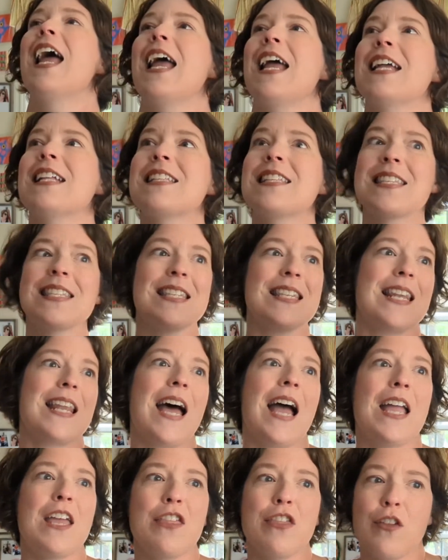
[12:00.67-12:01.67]
it's
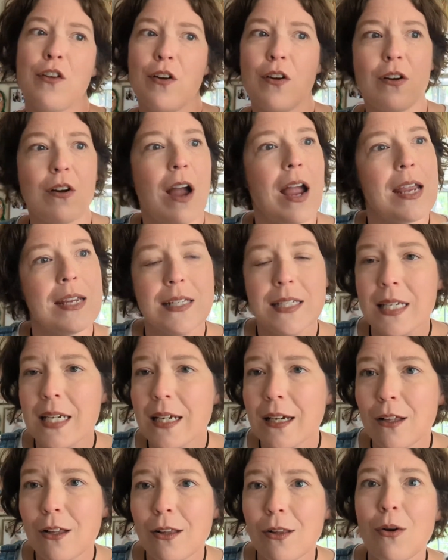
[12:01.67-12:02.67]
neither
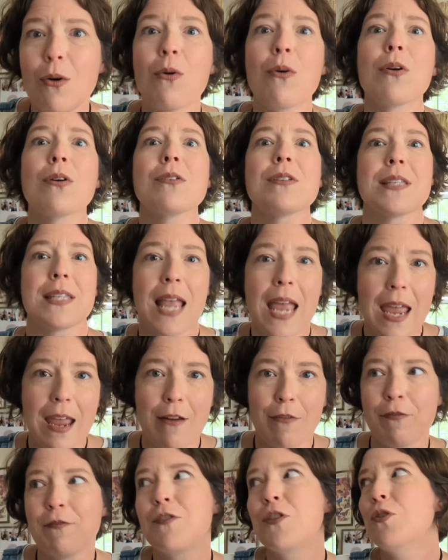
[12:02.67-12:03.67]
ideal or
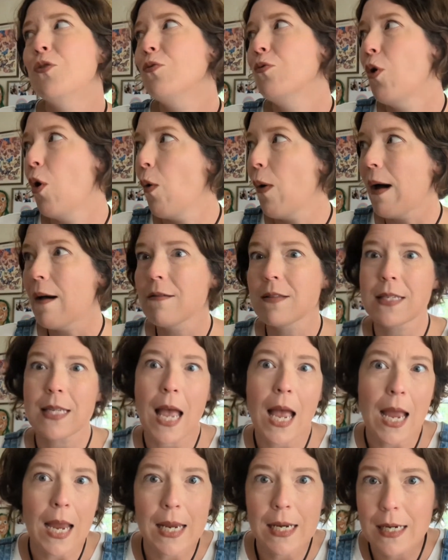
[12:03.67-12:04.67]
safe to go
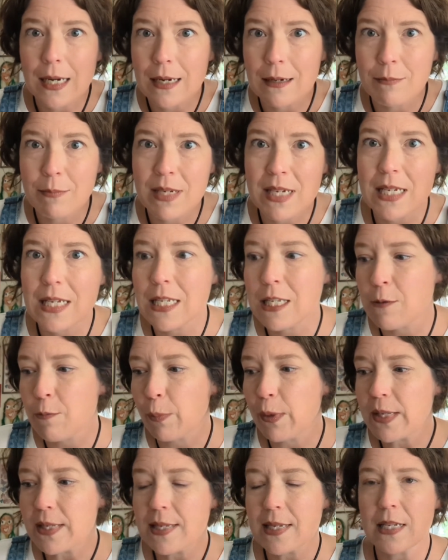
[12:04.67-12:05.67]
outside and be
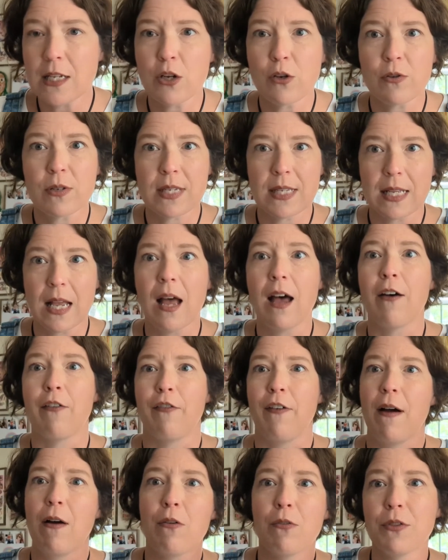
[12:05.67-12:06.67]
spritzing your stuff
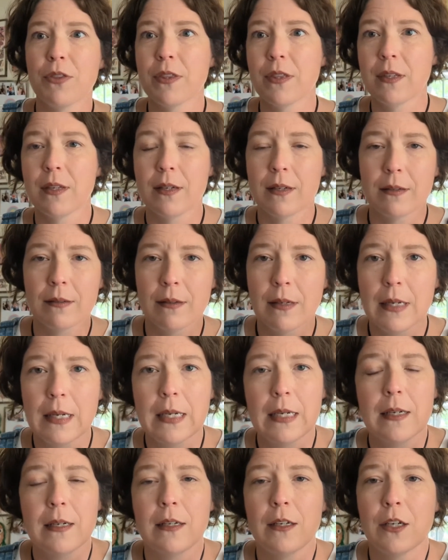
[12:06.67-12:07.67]
out in the,
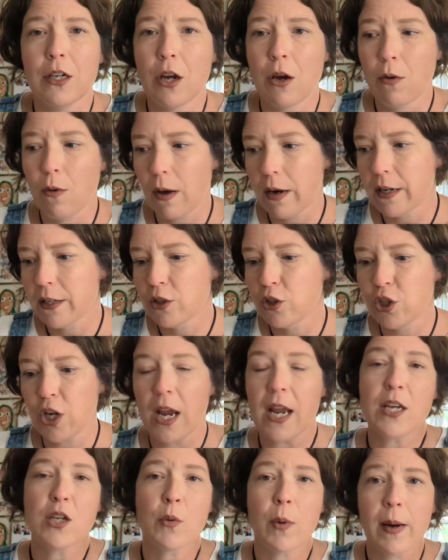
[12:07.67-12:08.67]
you know, on a
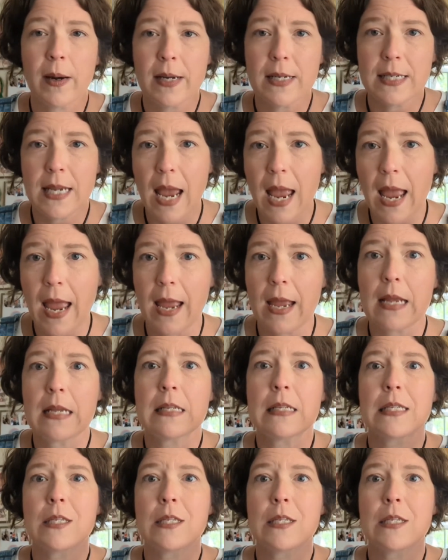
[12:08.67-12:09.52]
January day.